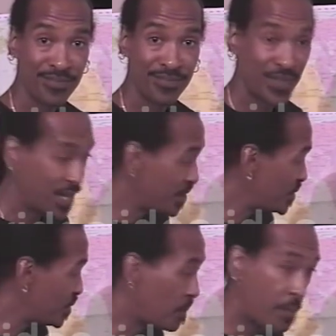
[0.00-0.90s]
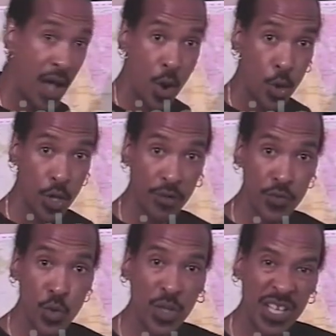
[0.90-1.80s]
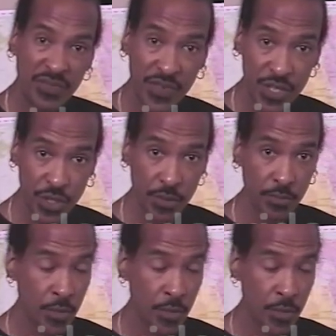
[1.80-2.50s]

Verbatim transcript: They understood the power of nuclear fission.